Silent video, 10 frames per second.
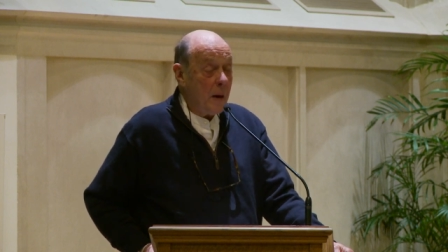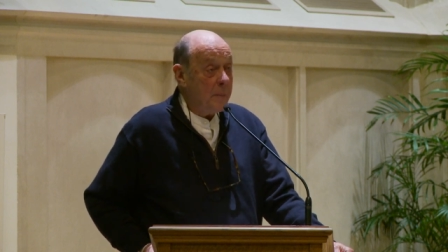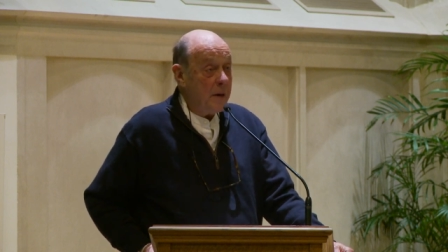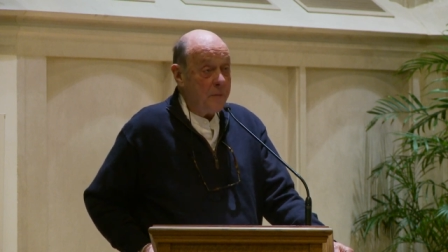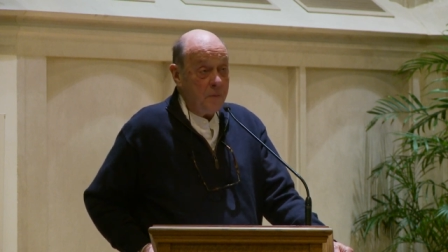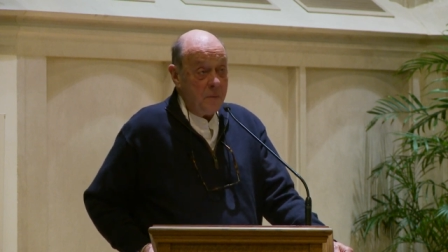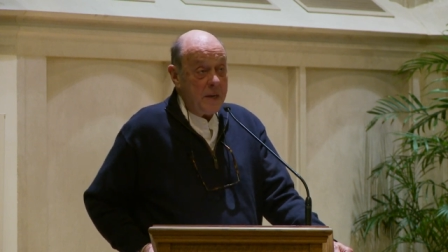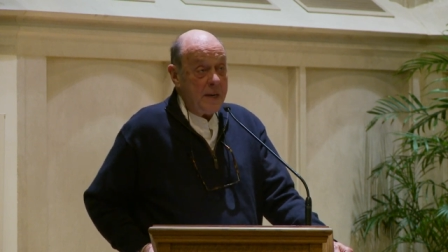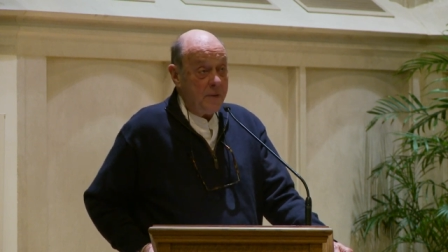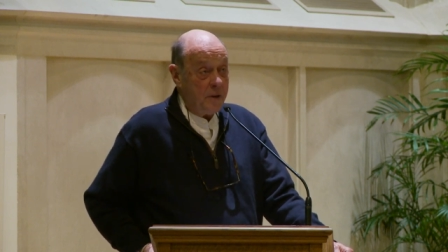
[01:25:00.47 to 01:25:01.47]
I mean, if you
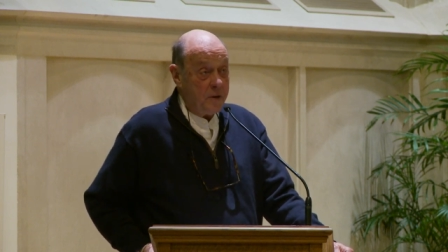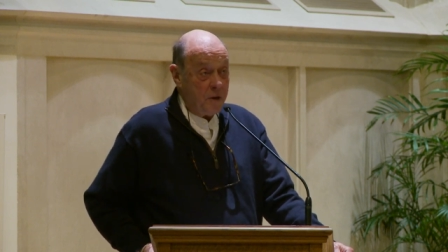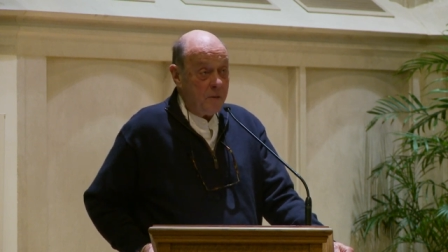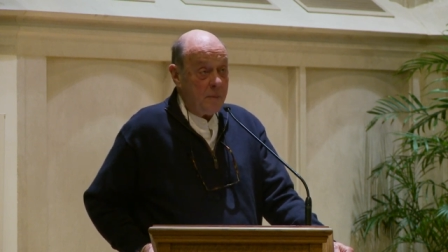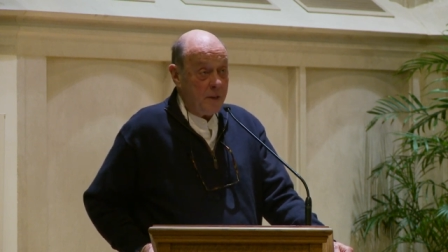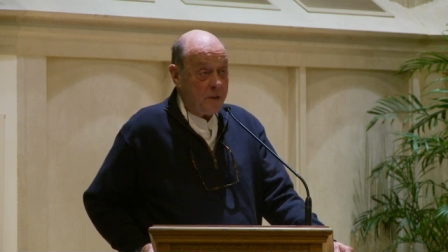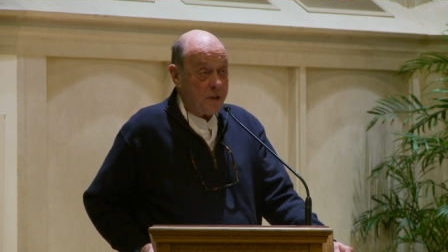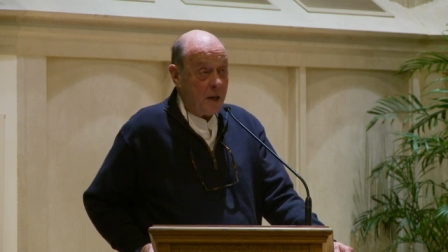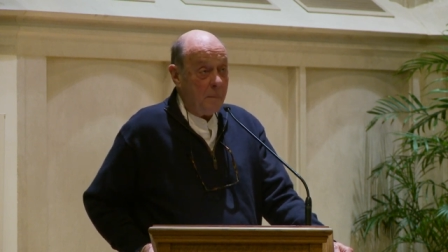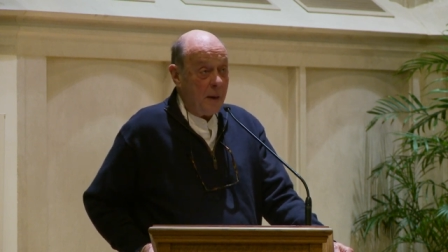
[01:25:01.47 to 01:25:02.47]
read the
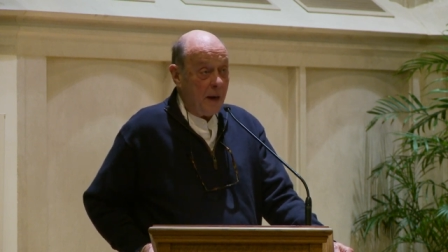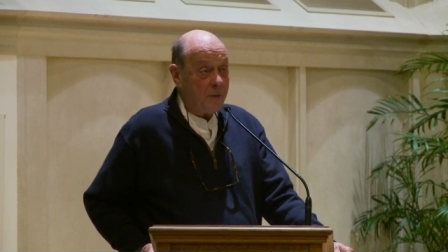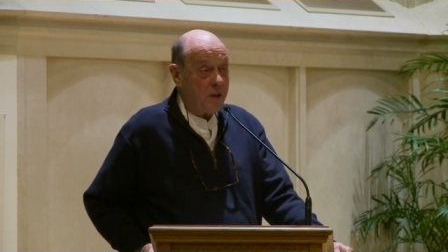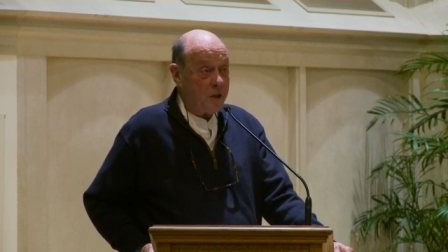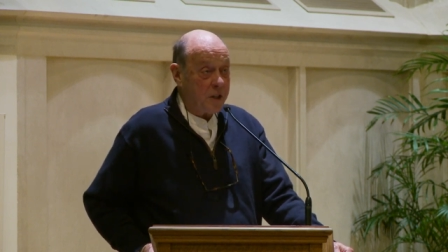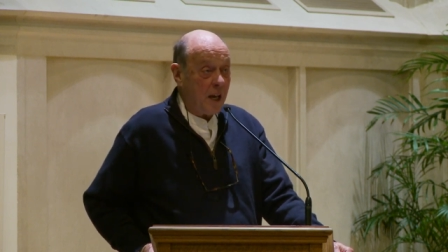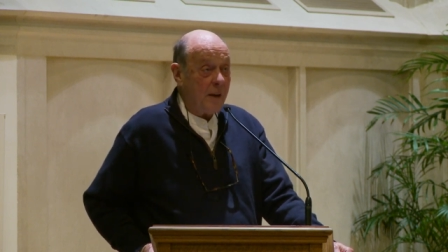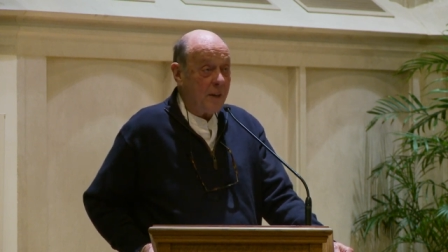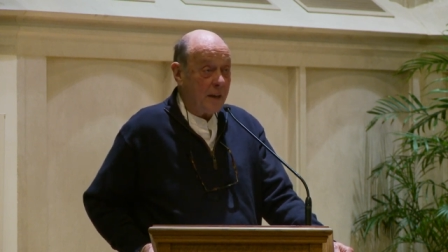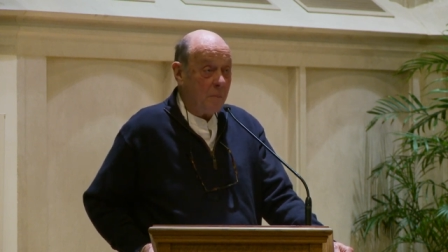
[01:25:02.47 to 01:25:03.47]
Germans about the Slavic